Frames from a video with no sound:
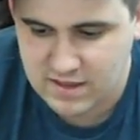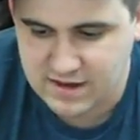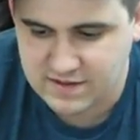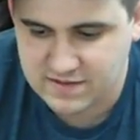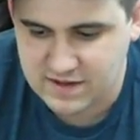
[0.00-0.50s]

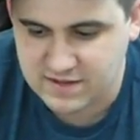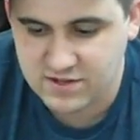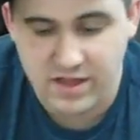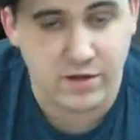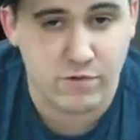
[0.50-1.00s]
it's it's
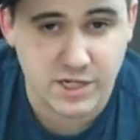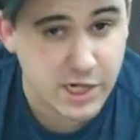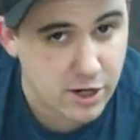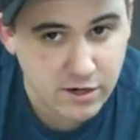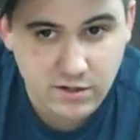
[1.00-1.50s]
slightly
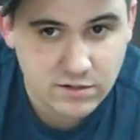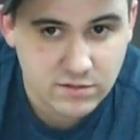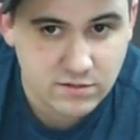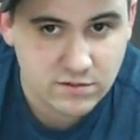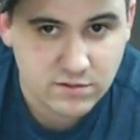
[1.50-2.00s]
riskier,
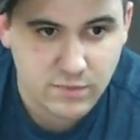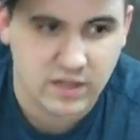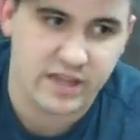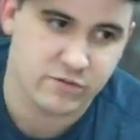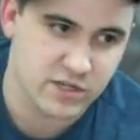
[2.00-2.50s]

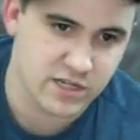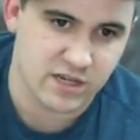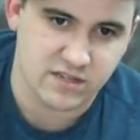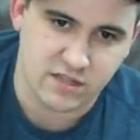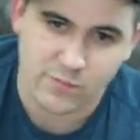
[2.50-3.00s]
but less risky
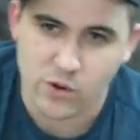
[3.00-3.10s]
because of the